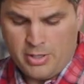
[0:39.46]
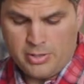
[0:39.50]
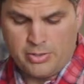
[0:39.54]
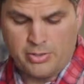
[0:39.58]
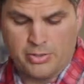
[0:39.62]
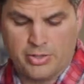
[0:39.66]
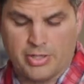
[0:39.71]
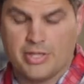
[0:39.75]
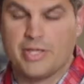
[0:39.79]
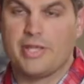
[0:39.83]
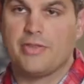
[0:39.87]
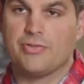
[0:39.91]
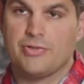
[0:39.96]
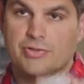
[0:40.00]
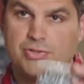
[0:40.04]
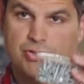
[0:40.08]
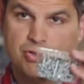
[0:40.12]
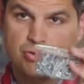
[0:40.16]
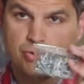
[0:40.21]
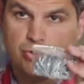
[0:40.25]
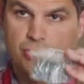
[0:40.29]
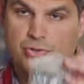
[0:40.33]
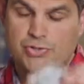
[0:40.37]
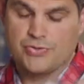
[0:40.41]
You're going to get the
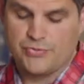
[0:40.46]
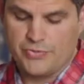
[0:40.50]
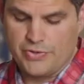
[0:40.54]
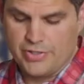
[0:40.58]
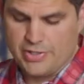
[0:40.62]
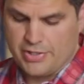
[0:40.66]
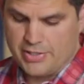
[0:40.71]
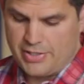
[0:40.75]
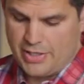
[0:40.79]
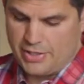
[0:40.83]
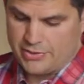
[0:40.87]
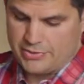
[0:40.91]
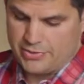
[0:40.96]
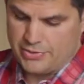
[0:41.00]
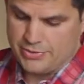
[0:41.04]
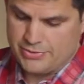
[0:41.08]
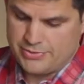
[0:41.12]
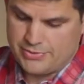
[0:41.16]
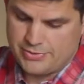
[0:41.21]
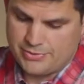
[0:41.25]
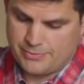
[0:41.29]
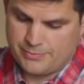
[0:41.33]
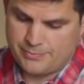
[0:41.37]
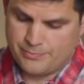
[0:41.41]
screws for the
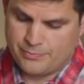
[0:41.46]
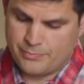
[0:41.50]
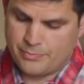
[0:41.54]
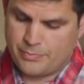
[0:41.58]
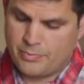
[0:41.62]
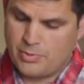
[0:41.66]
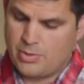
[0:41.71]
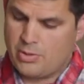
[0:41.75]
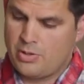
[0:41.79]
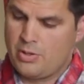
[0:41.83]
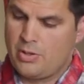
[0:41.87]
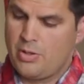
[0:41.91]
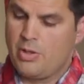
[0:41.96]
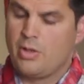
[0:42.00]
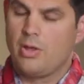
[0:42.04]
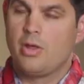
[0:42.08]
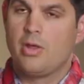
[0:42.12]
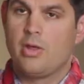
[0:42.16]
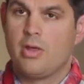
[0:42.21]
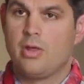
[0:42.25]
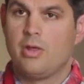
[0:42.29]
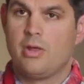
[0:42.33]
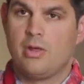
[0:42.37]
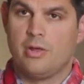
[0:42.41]
connectors,
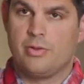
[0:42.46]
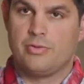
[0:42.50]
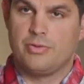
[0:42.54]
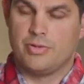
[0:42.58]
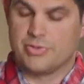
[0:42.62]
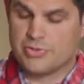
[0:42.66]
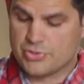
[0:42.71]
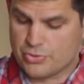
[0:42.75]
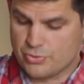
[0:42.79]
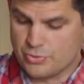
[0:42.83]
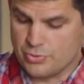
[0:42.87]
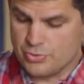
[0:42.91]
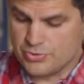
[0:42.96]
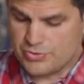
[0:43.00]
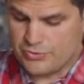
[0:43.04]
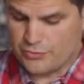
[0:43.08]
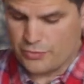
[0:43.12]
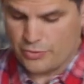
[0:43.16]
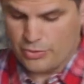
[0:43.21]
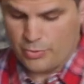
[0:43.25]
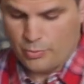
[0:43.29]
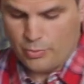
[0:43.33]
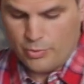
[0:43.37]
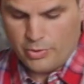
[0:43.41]
the screws
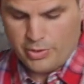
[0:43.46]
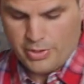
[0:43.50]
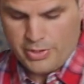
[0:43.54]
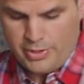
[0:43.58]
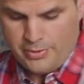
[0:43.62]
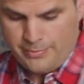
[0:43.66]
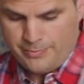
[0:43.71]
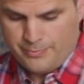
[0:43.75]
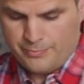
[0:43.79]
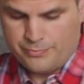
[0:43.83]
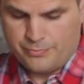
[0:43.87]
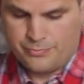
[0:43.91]
for the wood,